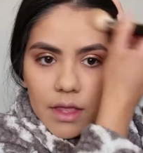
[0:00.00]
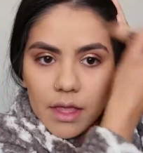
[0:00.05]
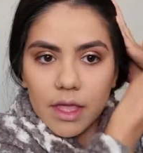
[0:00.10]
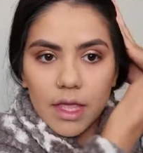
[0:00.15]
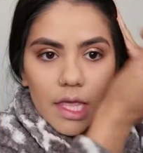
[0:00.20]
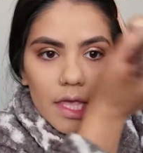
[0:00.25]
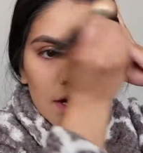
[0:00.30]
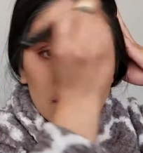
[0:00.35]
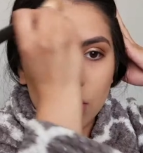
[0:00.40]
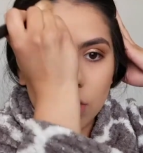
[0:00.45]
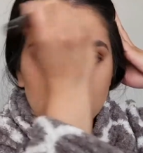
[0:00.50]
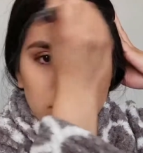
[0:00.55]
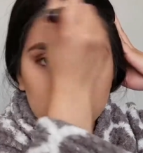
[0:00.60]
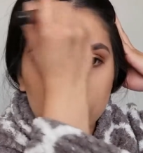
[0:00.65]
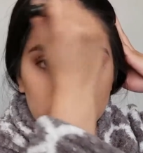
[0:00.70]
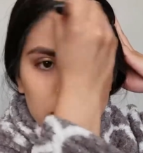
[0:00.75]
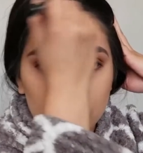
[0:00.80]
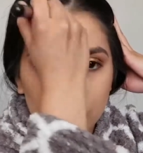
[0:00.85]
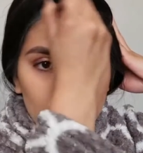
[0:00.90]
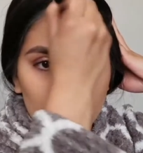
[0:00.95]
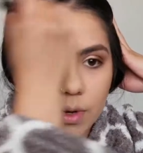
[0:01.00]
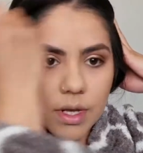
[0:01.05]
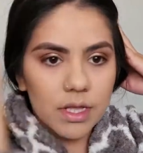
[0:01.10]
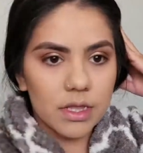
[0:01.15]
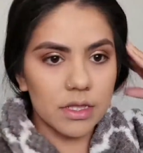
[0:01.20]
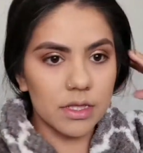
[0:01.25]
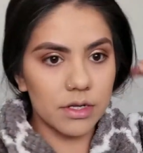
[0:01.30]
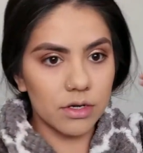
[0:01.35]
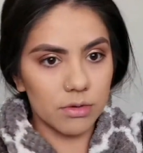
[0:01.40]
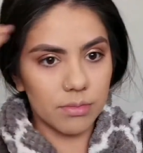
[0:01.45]
And I'll just go a
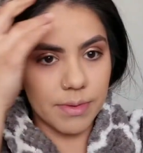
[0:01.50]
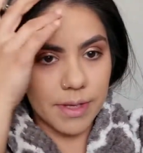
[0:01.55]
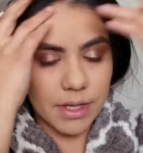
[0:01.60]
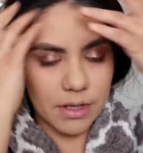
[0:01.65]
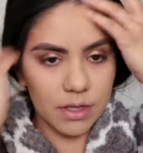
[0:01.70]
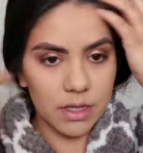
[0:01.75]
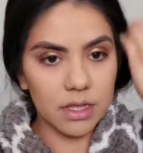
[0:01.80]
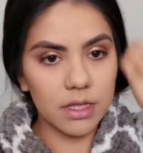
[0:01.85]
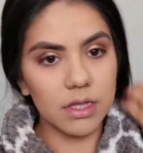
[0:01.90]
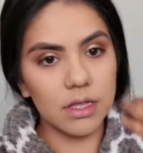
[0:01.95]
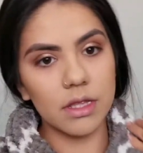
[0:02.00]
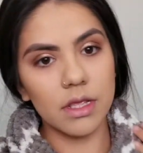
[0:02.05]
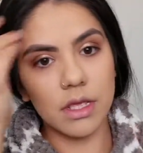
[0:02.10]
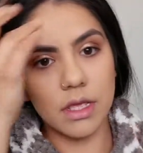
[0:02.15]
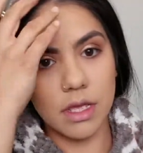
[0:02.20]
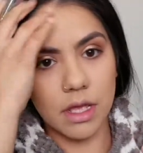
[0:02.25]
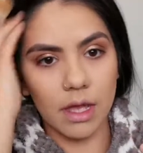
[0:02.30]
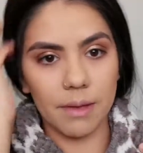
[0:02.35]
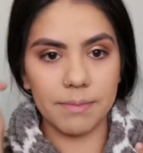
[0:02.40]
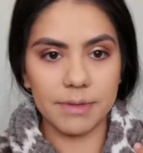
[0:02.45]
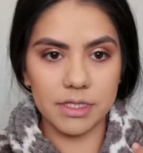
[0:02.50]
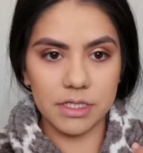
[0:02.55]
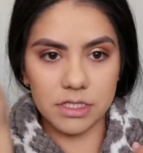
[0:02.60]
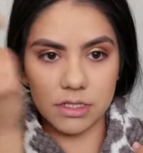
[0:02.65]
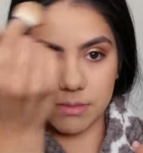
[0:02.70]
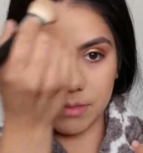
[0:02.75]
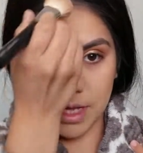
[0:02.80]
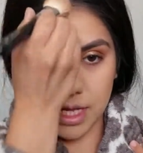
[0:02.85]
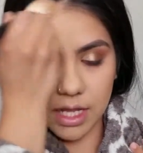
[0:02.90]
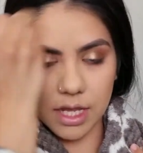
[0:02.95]
little bit up into
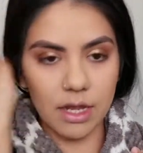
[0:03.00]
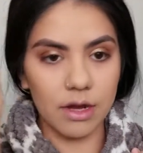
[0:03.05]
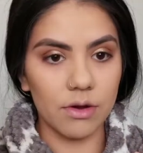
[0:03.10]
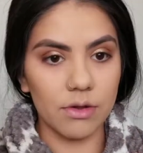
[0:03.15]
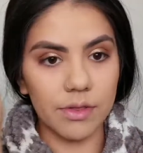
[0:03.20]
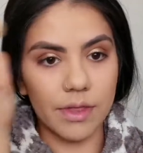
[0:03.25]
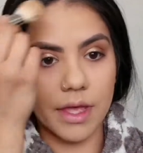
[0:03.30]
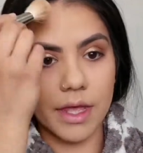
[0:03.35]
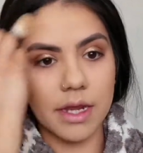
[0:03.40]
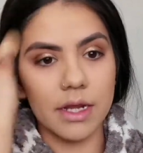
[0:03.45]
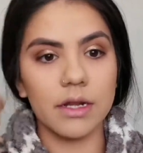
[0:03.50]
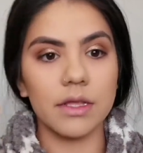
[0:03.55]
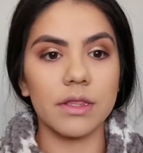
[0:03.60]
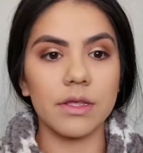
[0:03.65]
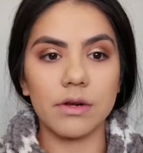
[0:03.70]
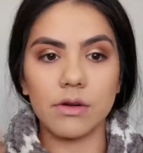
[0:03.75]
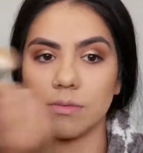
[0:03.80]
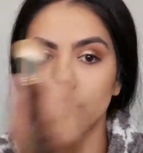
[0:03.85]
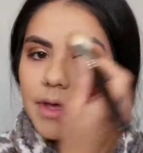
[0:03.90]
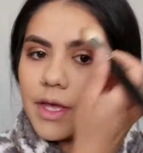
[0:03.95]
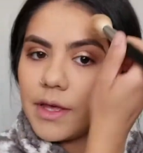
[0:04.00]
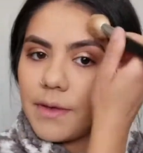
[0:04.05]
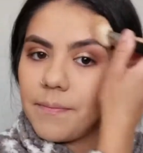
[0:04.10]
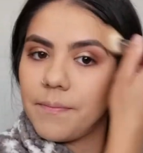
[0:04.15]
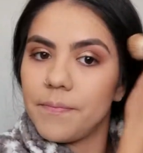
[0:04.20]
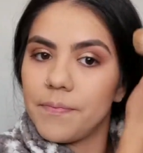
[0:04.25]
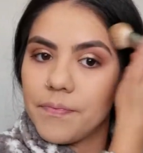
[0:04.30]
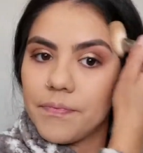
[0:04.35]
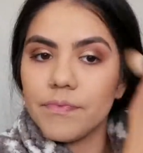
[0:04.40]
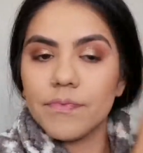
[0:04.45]
my hairline a little bit,
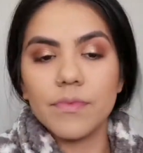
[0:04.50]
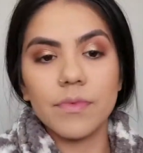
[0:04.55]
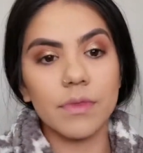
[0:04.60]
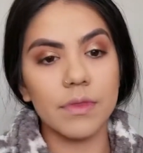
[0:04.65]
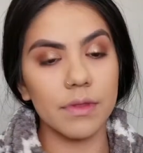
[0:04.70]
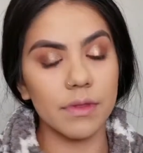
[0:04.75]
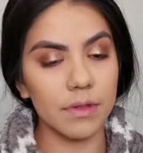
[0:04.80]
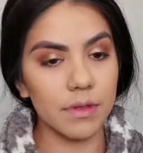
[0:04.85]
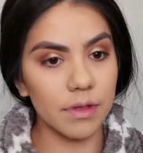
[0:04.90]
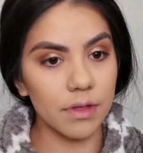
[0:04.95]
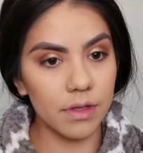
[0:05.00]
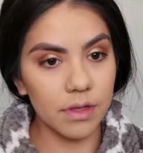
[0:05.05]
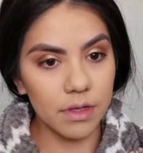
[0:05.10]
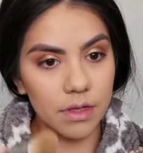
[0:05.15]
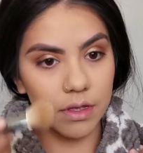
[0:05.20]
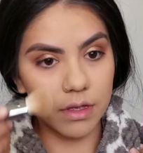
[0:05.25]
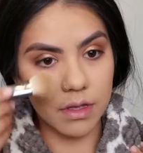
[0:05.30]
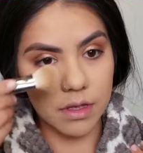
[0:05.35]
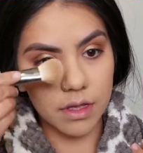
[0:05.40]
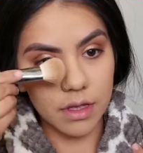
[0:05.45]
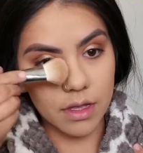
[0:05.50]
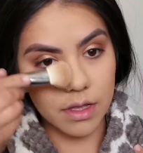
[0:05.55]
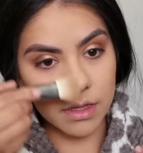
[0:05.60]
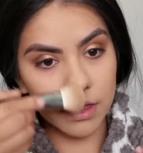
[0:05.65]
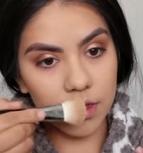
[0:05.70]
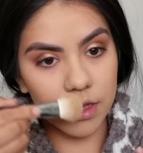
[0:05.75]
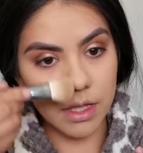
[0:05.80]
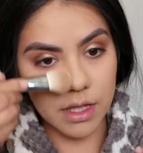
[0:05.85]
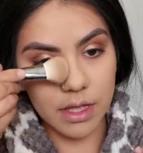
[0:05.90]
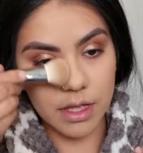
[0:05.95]

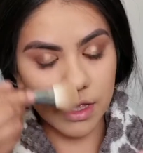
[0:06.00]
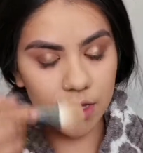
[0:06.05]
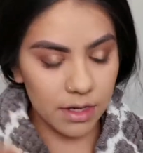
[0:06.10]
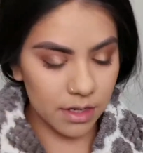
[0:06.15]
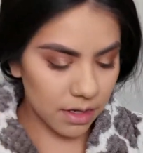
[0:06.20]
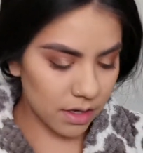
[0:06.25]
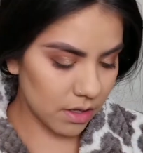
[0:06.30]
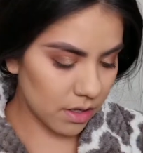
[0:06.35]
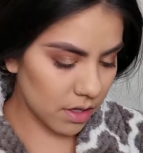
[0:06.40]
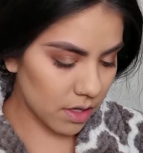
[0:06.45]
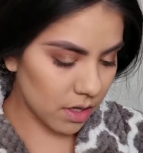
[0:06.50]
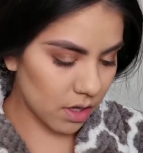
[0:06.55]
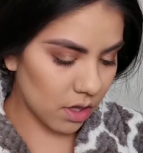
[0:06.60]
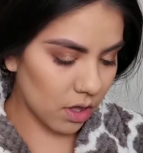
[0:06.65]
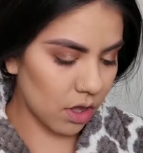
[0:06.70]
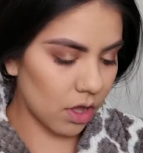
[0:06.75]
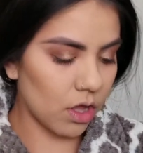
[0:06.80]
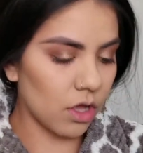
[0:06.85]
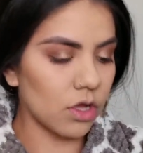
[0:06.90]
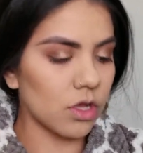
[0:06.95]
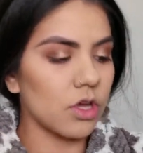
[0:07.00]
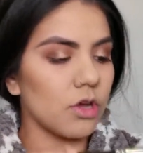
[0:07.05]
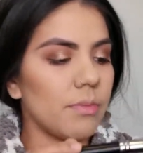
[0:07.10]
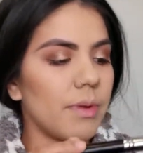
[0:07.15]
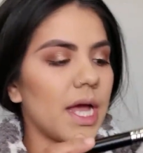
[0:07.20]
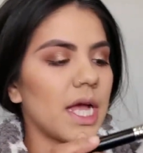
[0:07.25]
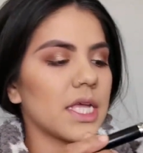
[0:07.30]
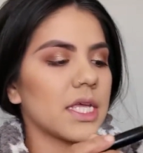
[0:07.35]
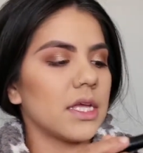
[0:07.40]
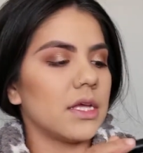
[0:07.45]
and then I'll go
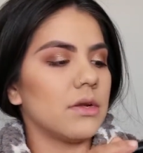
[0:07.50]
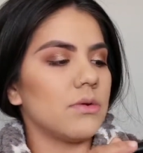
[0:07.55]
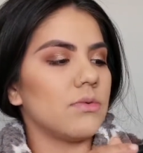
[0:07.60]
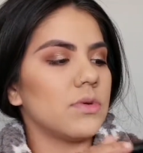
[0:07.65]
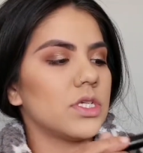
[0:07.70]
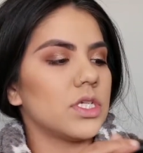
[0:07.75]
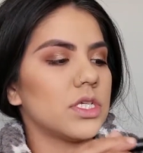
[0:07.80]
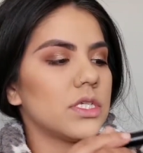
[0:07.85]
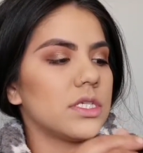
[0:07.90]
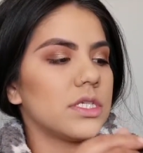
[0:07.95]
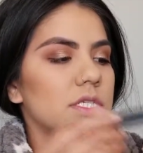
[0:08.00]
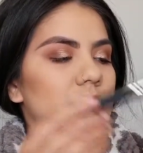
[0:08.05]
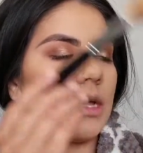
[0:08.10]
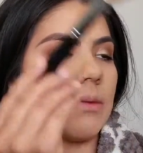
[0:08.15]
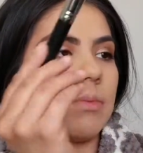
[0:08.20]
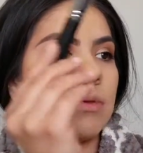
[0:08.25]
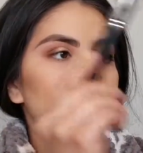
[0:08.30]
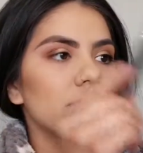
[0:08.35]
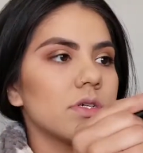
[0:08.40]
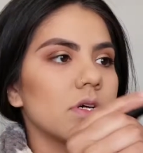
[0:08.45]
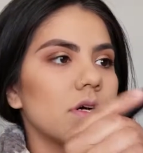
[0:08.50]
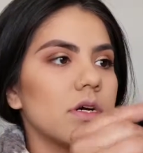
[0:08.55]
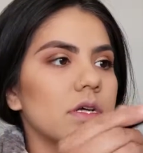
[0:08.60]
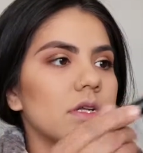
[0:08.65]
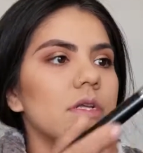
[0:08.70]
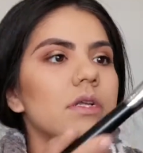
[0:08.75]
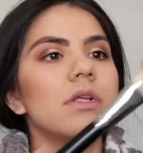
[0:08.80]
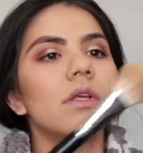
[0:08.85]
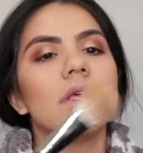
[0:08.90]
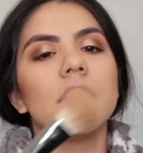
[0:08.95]
back in with just
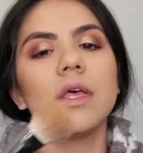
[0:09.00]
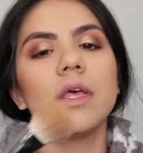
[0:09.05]
Debutante,